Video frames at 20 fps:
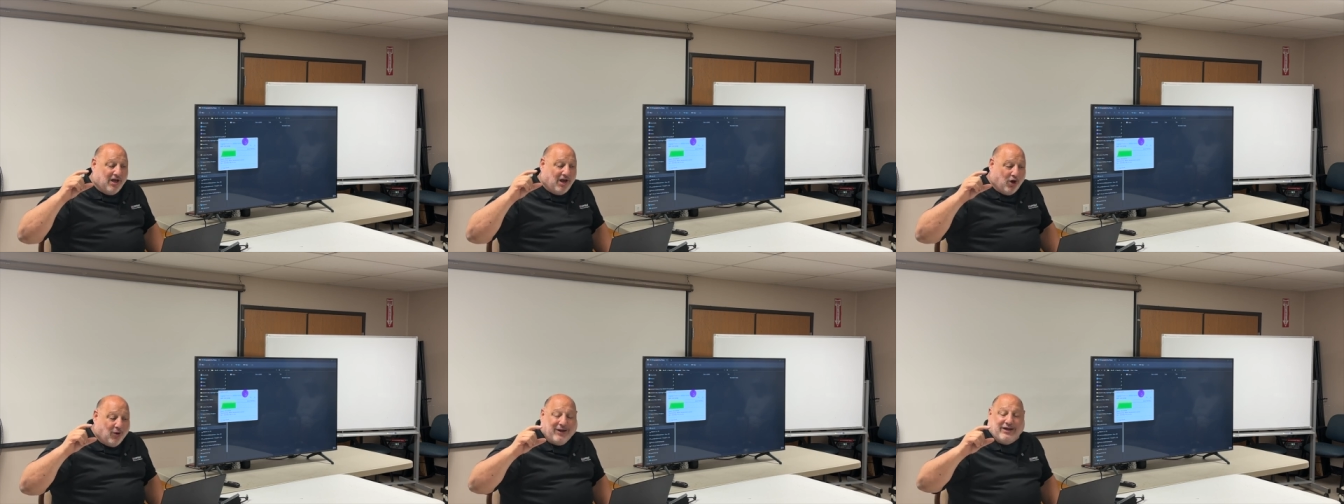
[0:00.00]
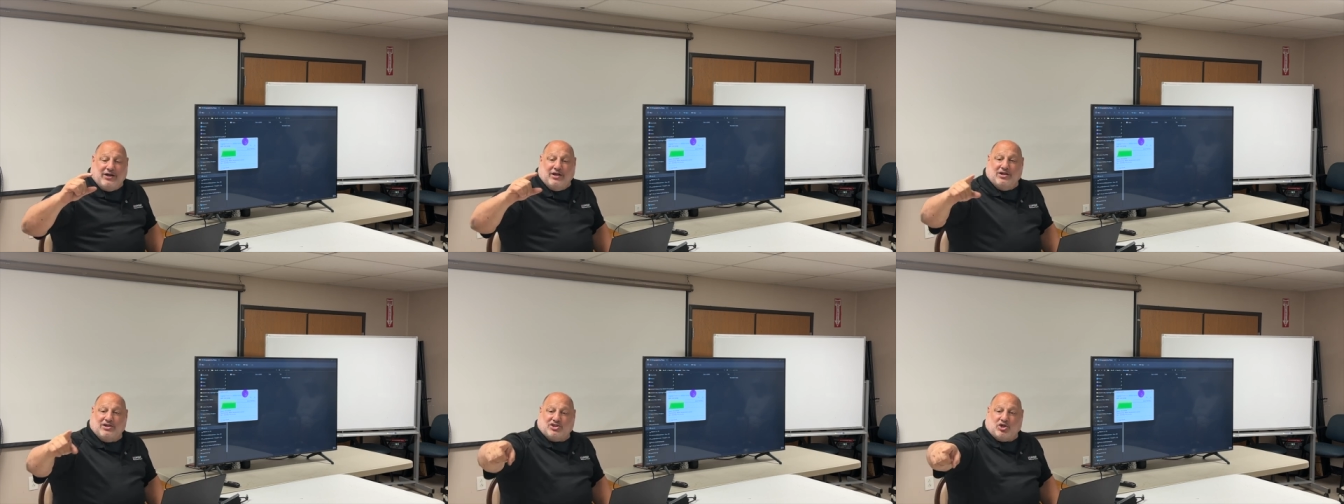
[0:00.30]
All
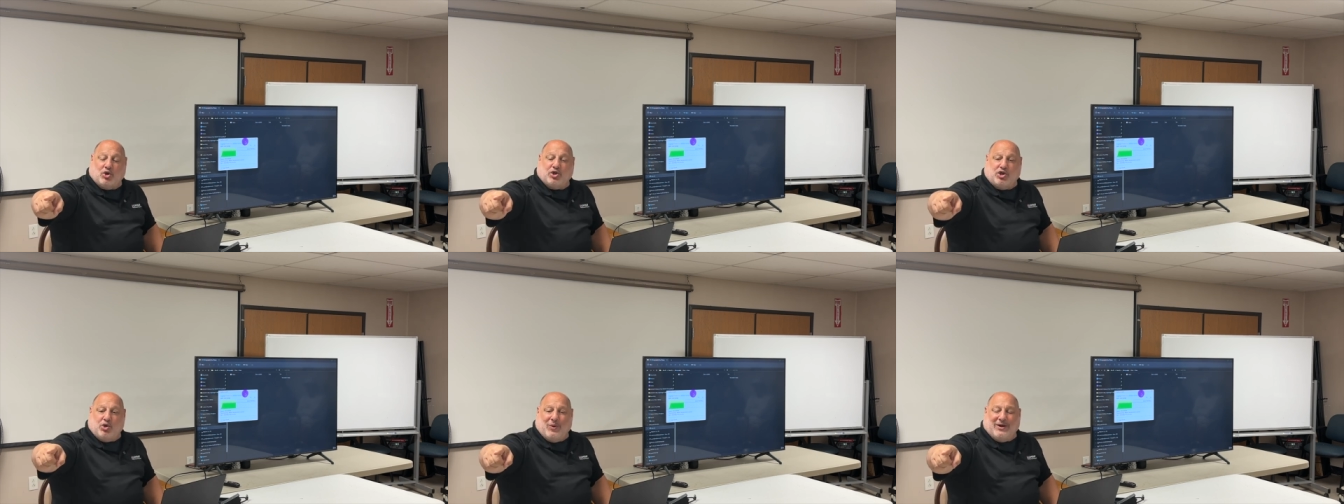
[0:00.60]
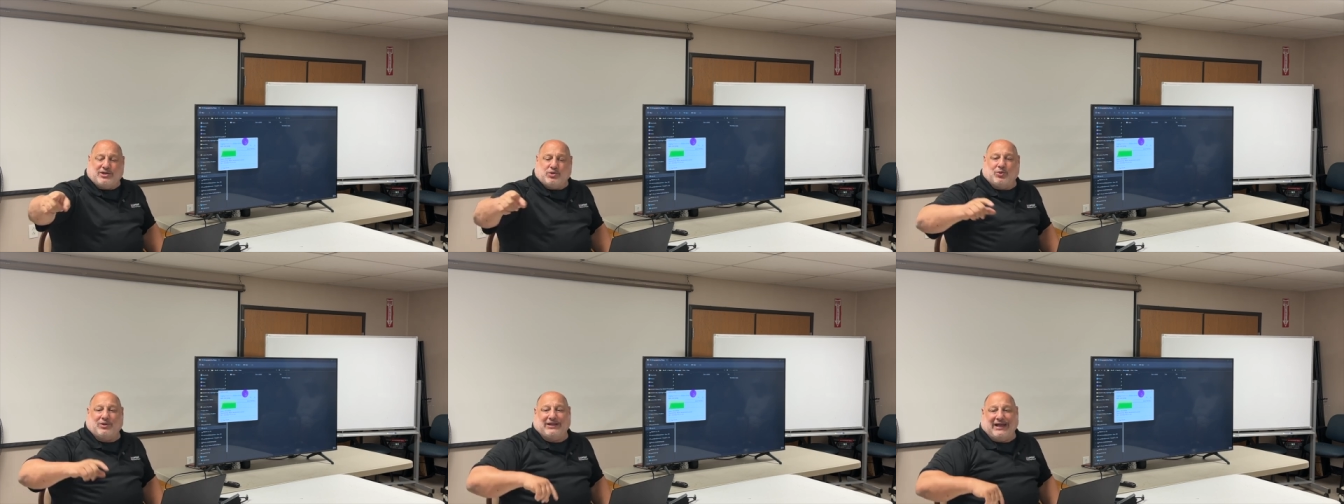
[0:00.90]
right, so you
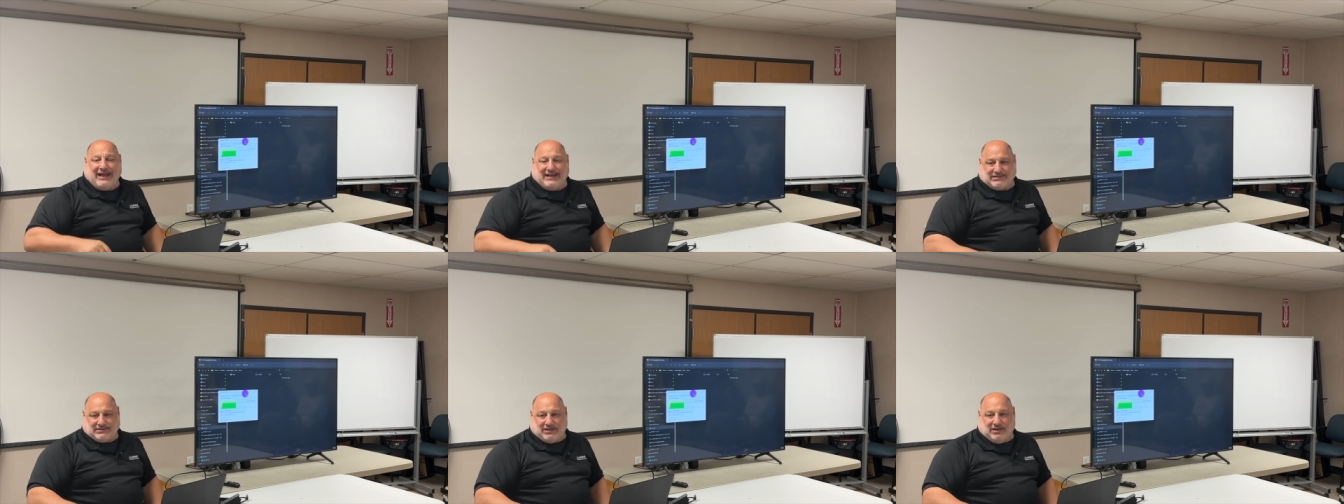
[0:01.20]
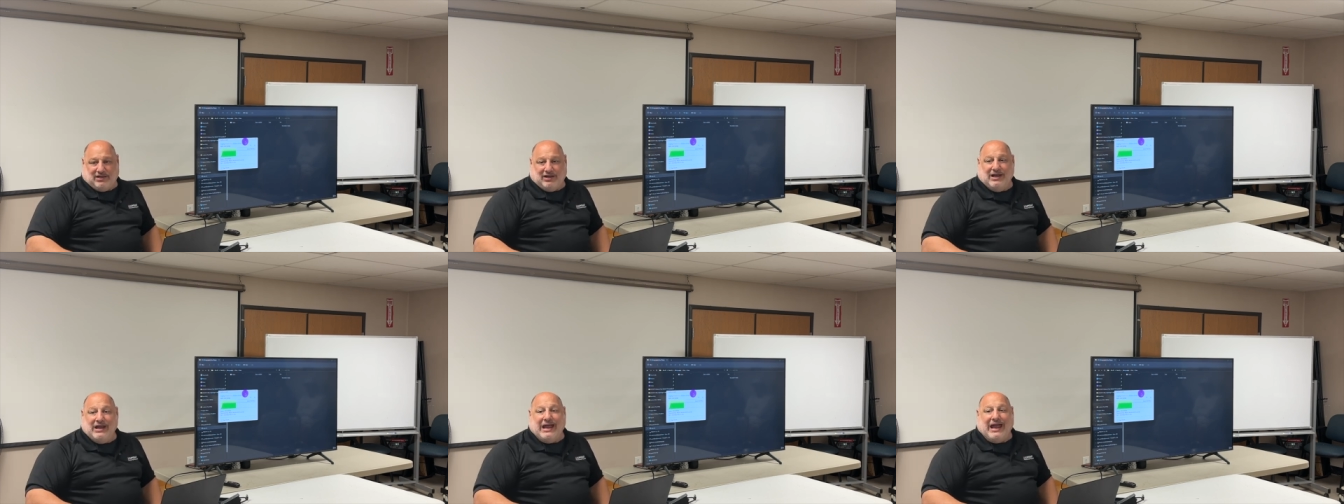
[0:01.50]
went to
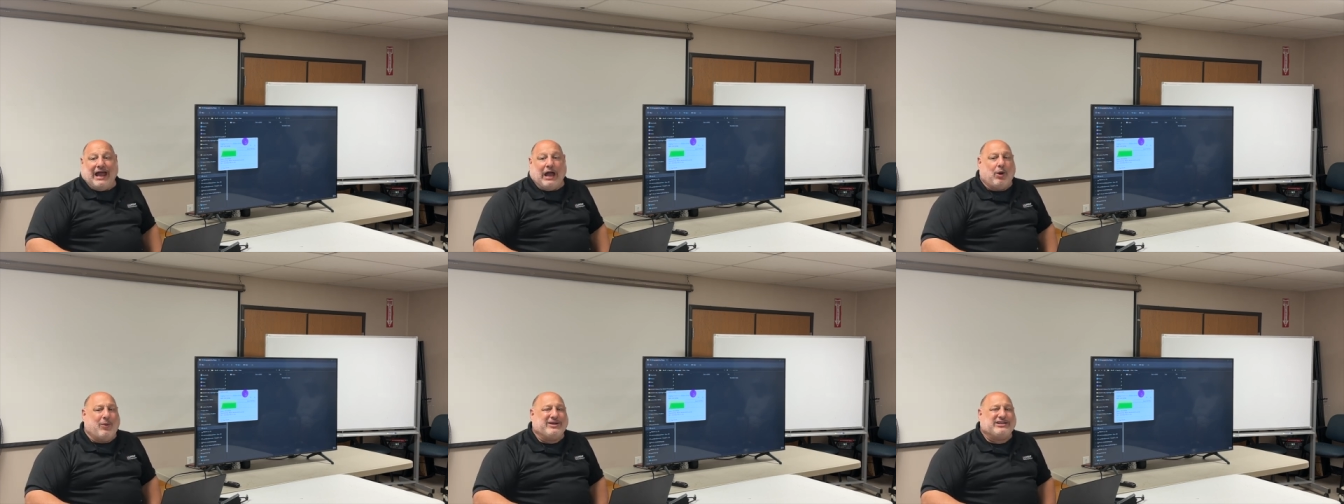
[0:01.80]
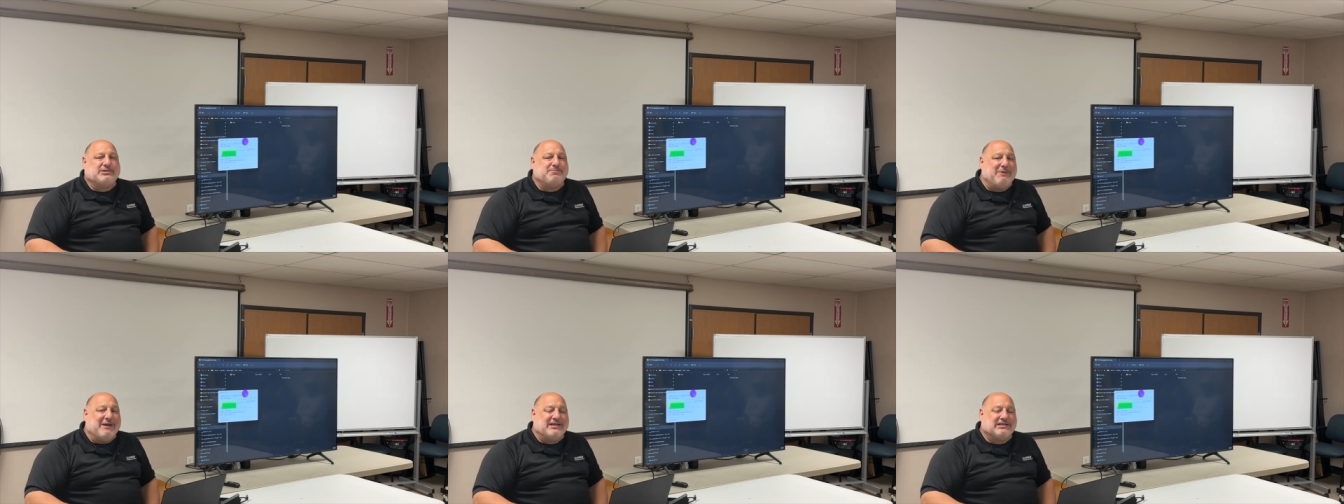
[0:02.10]
Alaska. How
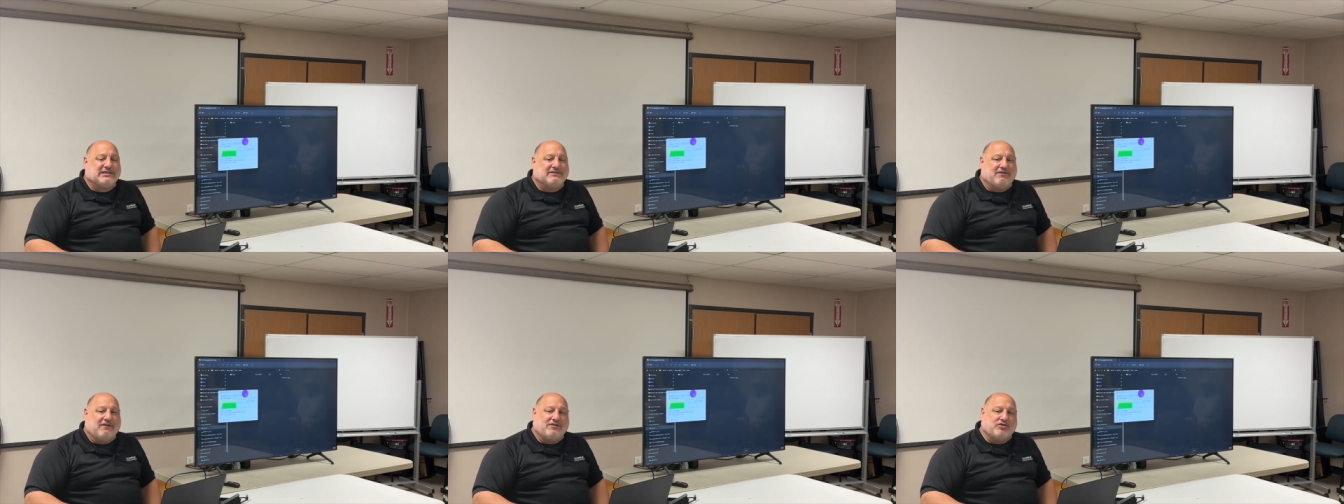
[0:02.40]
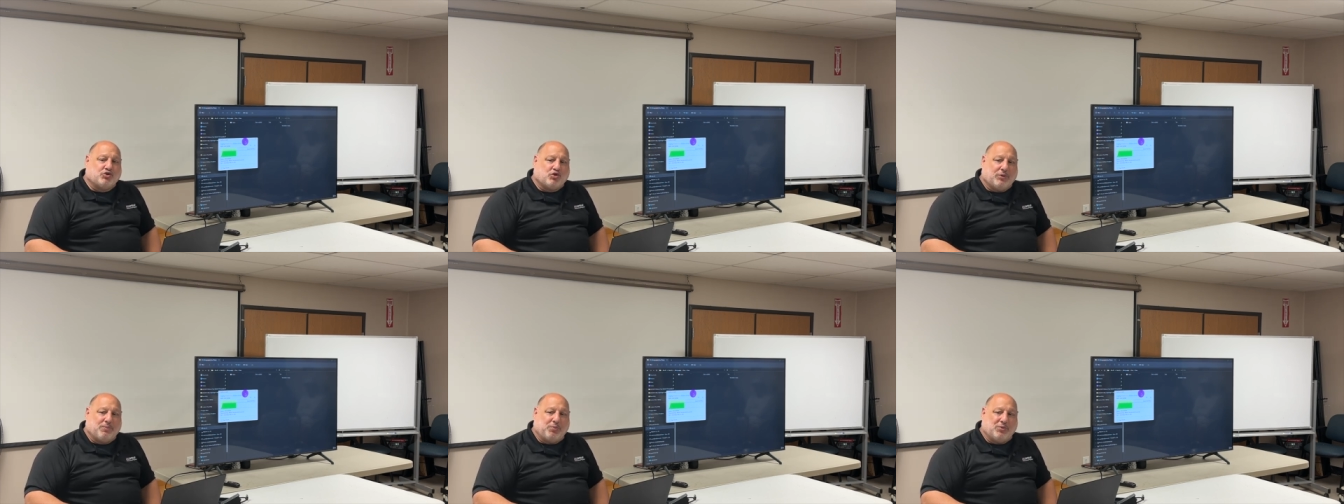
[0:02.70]
expensive of a
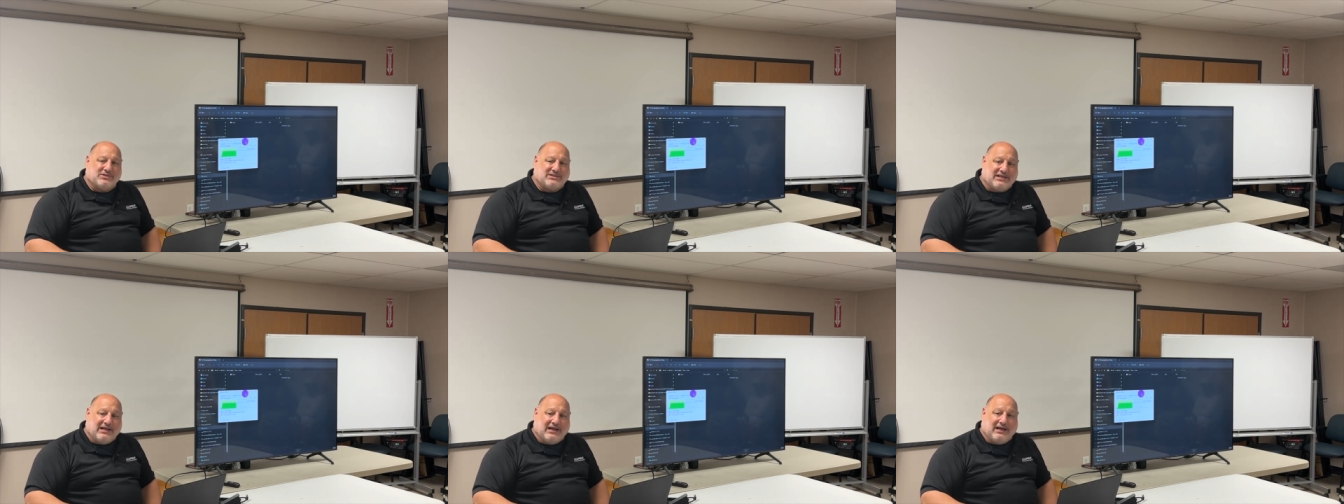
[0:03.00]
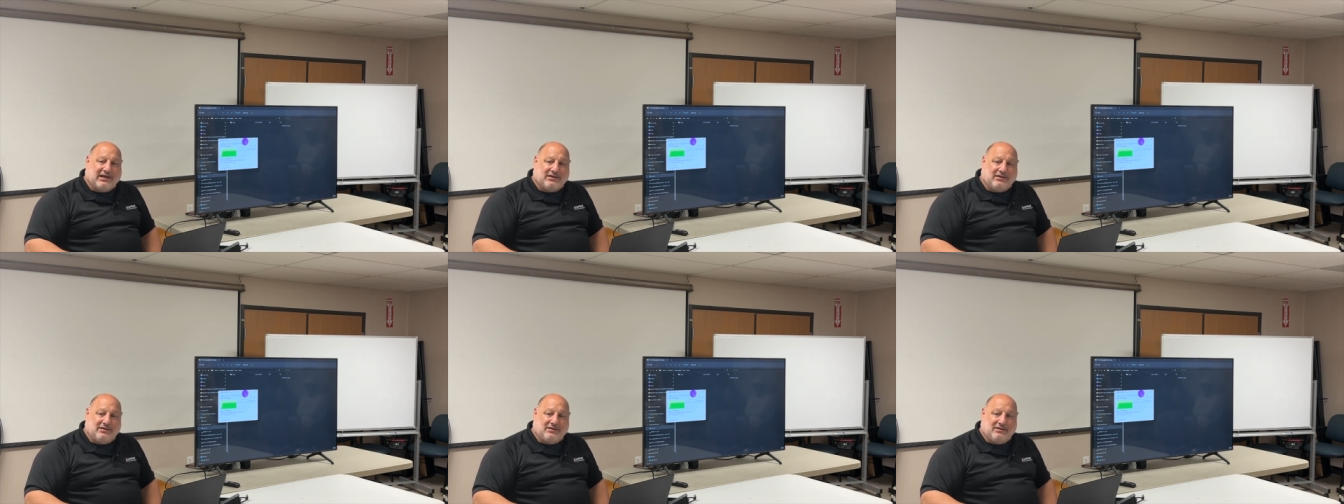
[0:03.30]
trip was that?